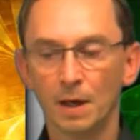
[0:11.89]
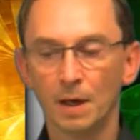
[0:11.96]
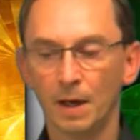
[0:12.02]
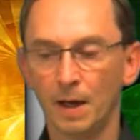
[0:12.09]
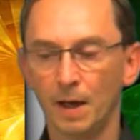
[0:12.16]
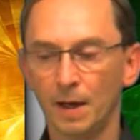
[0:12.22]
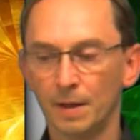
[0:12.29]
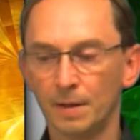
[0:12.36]

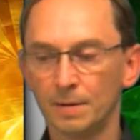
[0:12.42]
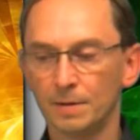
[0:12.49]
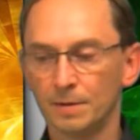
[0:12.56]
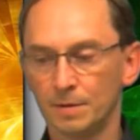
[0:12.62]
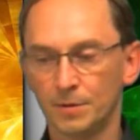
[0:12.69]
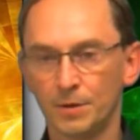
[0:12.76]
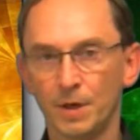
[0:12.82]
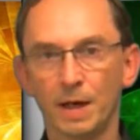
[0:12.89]
and
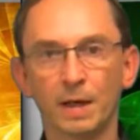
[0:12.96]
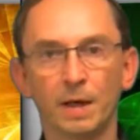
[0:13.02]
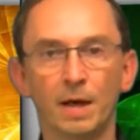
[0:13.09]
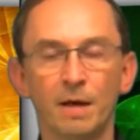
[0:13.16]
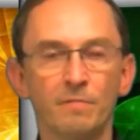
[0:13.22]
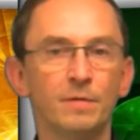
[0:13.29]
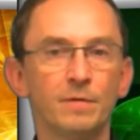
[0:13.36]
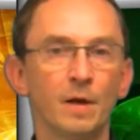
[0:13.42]
check
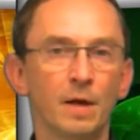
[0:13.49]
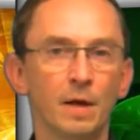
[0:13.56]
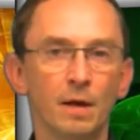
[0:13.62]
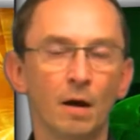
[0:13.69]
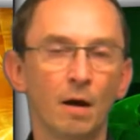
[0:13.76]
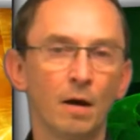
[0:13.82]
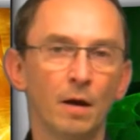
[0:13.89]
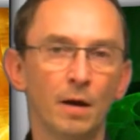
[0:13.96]
if they
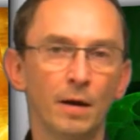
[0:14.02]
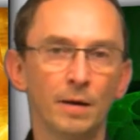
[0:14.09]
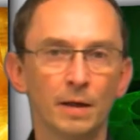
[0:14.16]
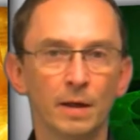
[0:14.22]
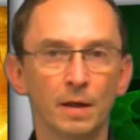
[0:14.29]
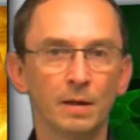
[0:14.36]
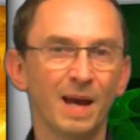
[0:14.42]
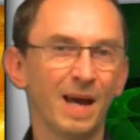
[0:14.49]
are
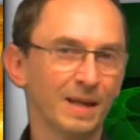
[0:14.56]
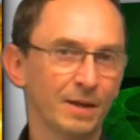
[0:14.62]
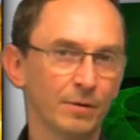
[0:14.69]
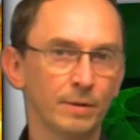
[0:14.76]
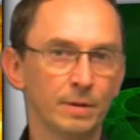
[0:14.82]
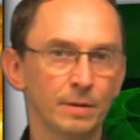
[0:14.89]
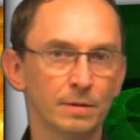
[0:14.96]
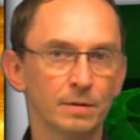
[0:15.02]

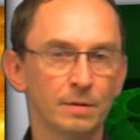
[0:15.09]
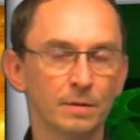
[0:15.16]
accurate